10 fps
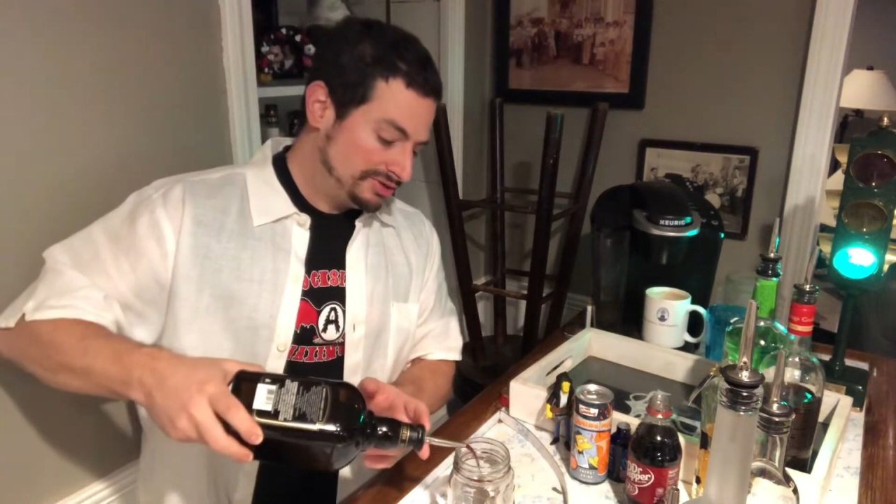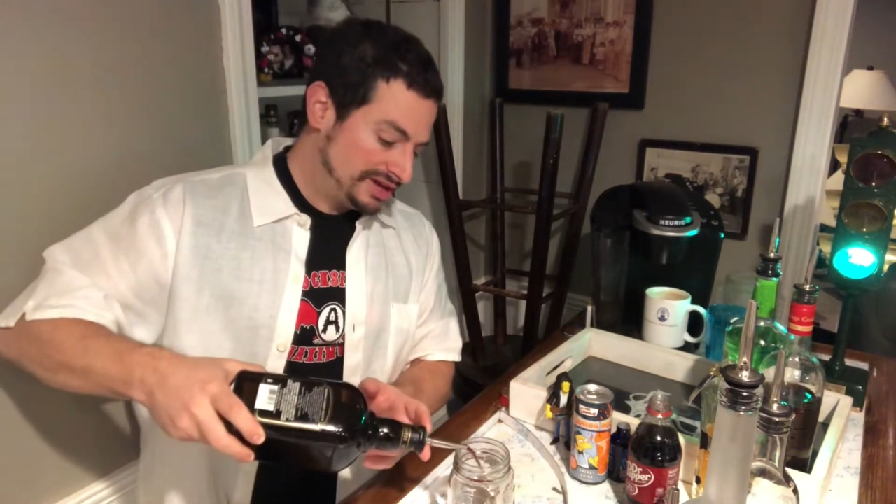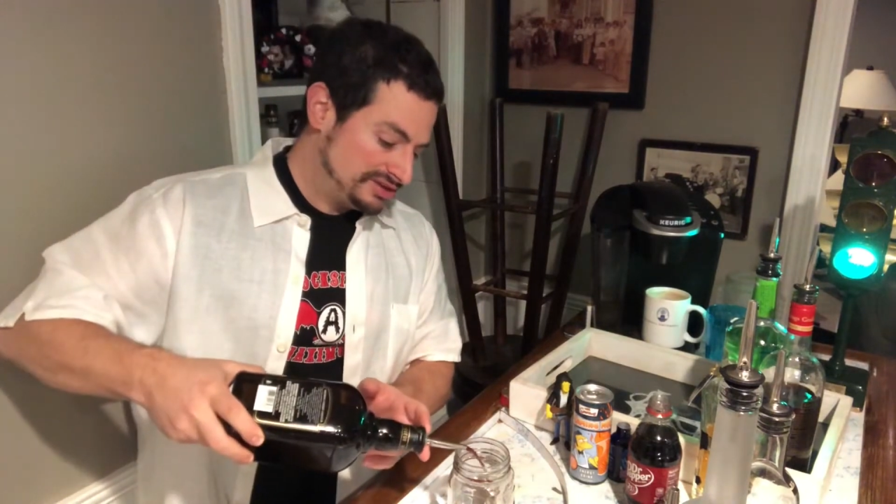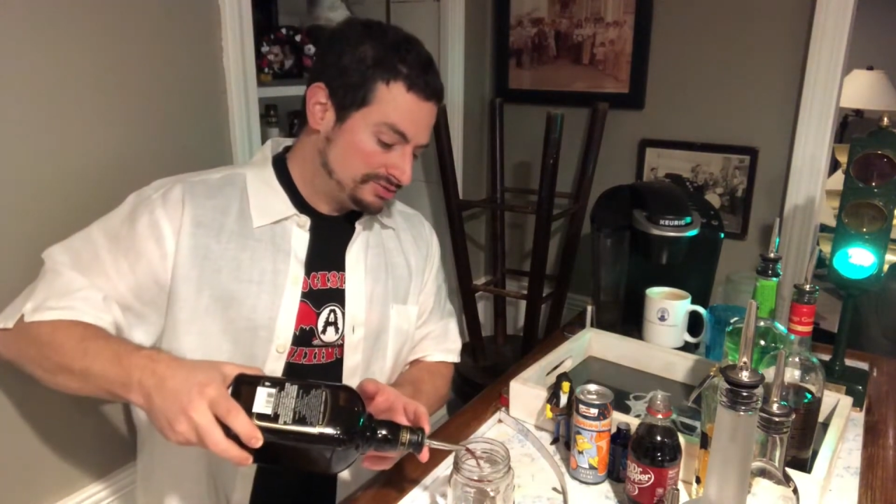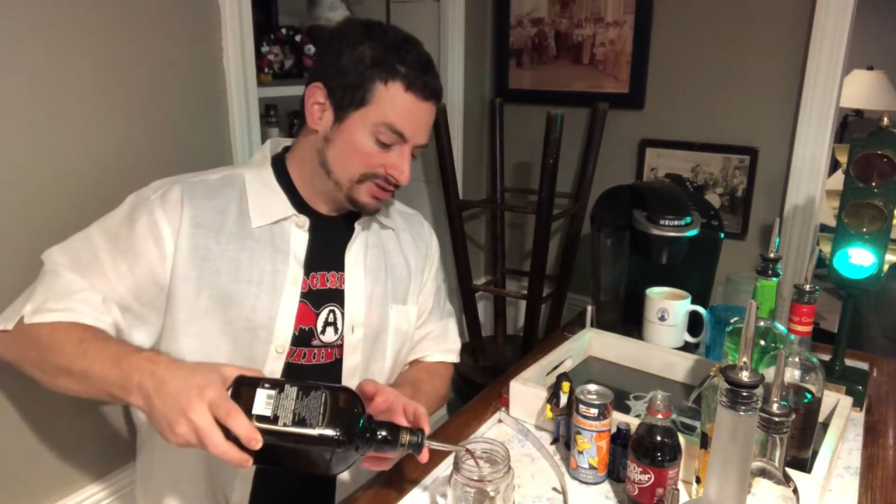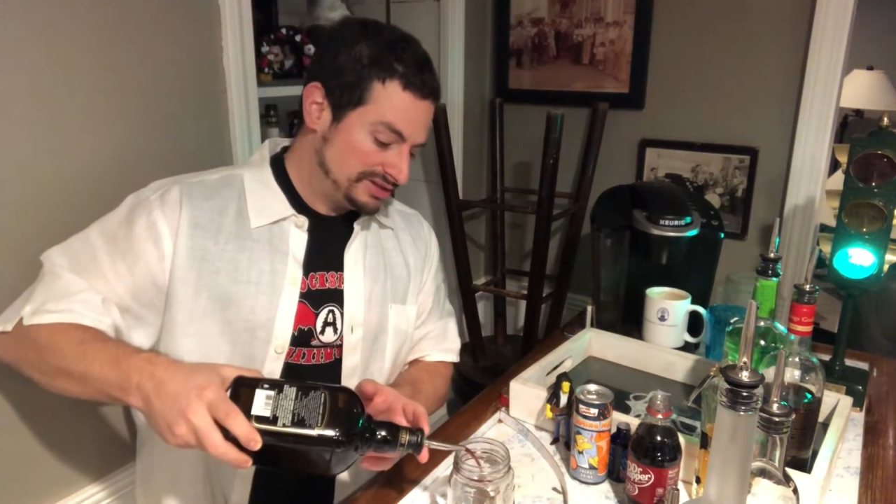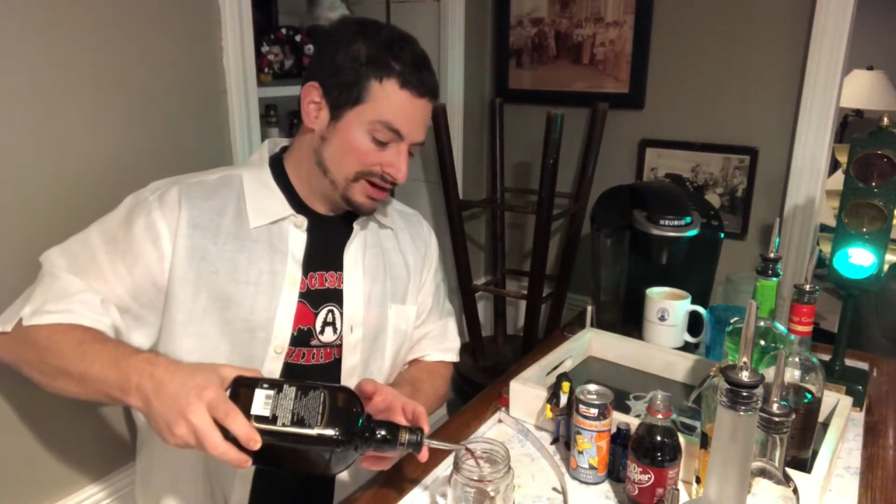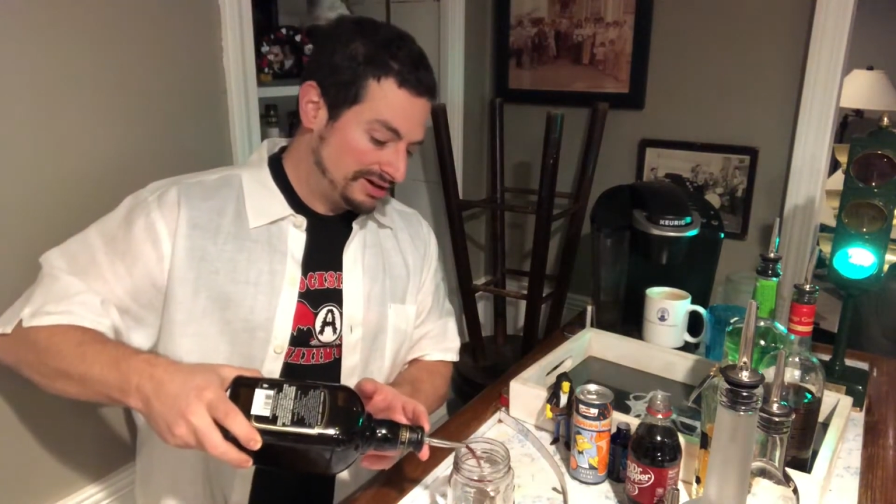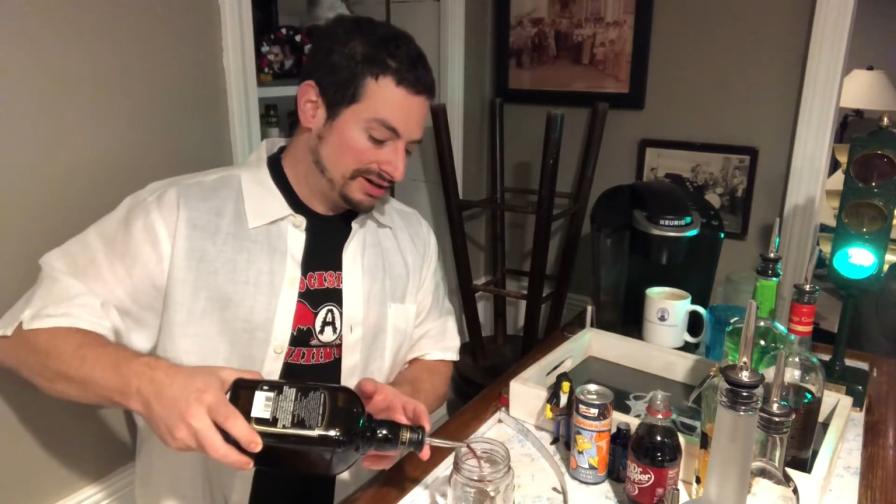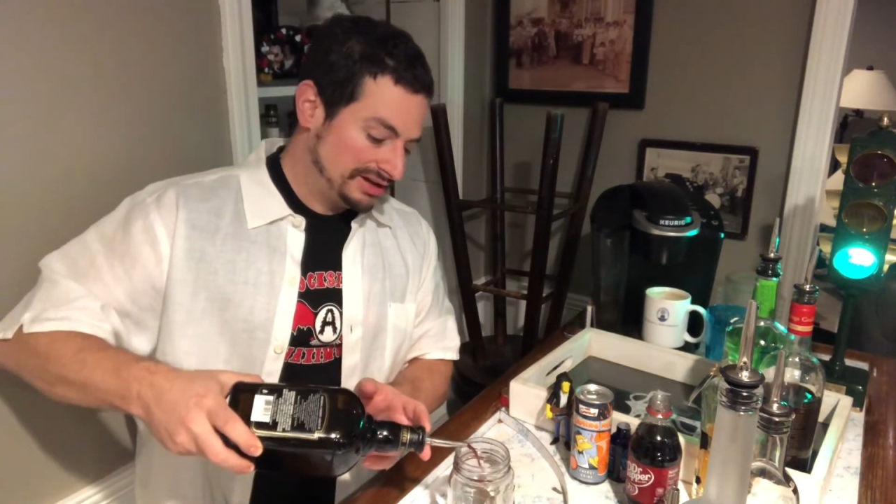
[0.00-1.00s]
again, sort of
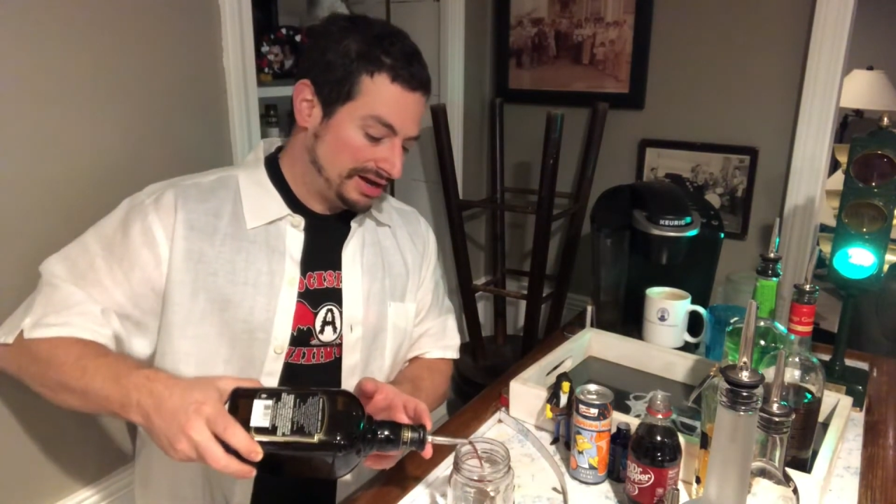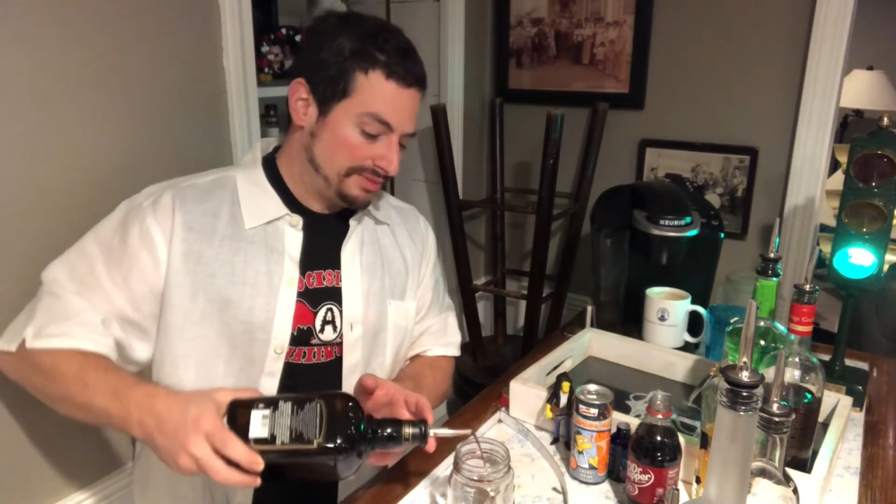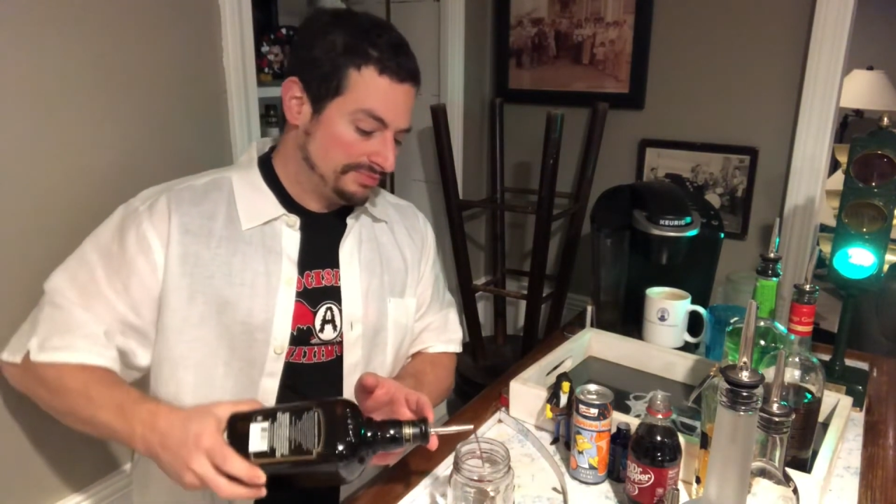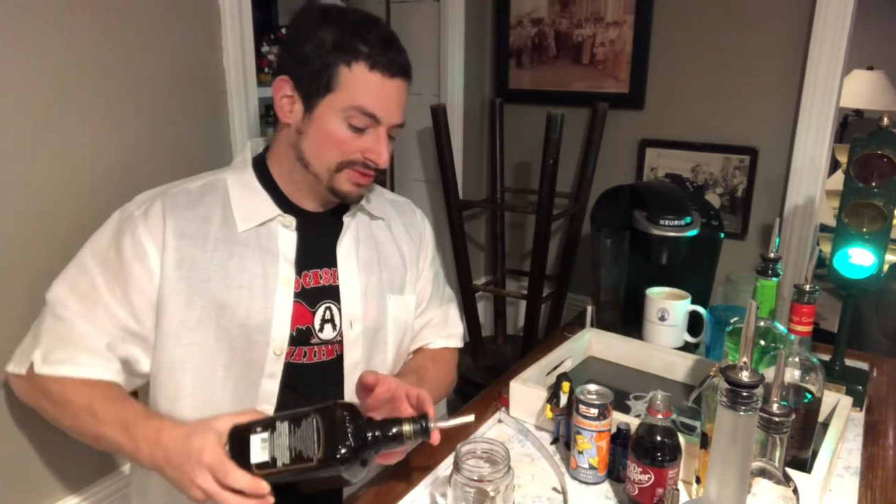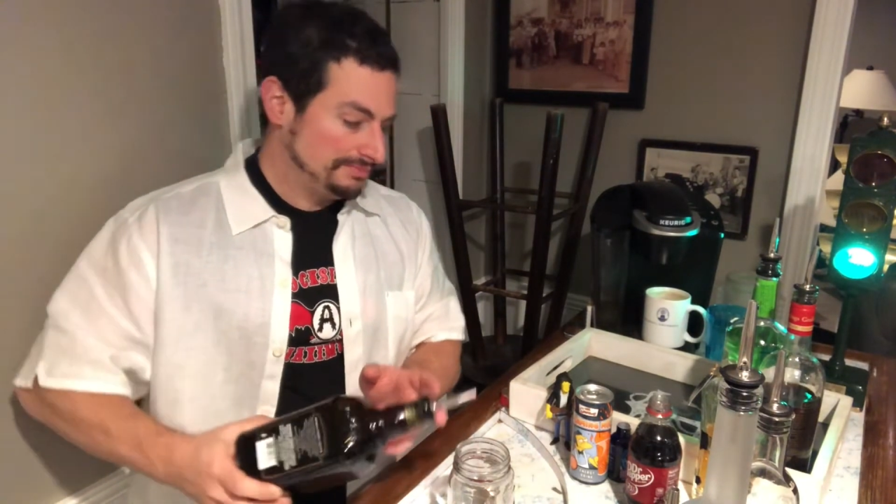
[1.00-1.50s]
darken it up,